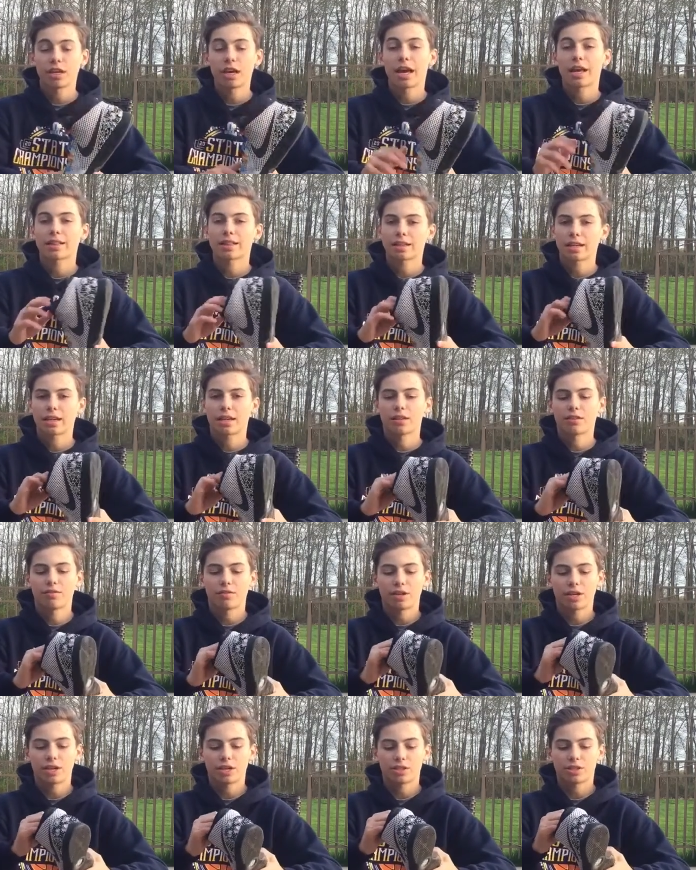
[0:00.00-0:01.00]
at the end of the
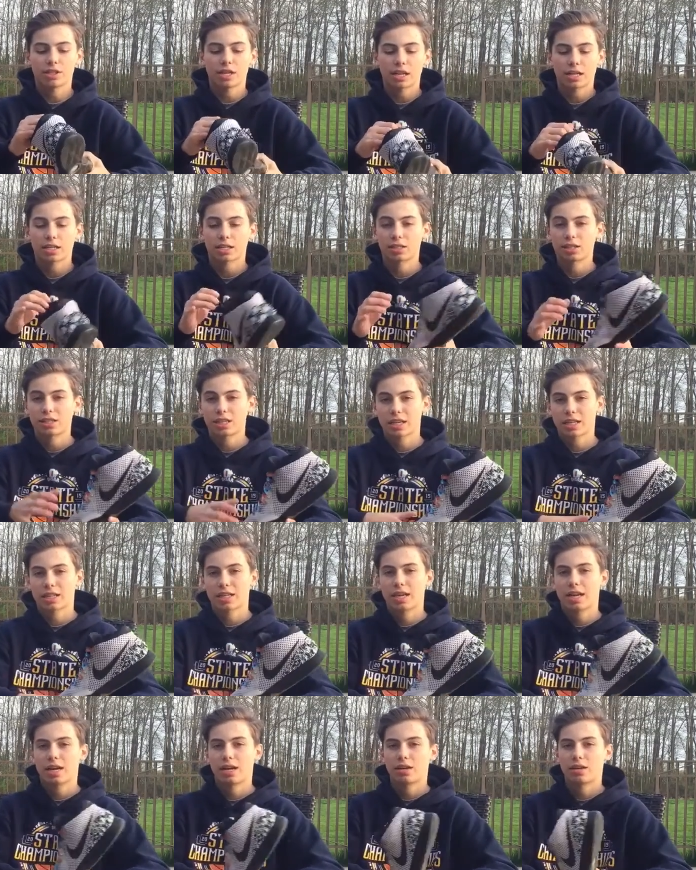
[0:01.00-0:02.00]
video so you guys can check
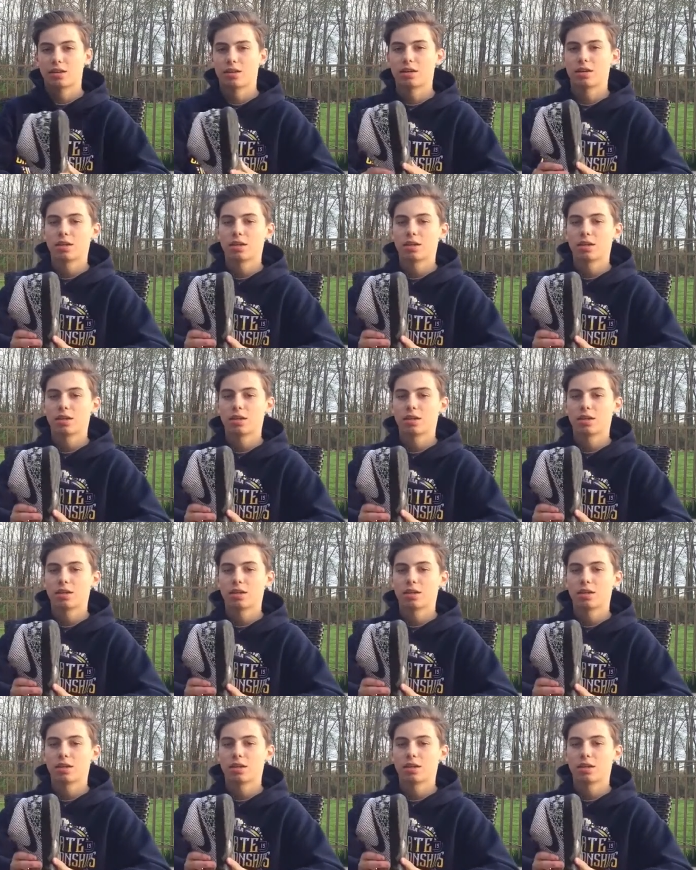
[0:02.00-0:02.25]
that out.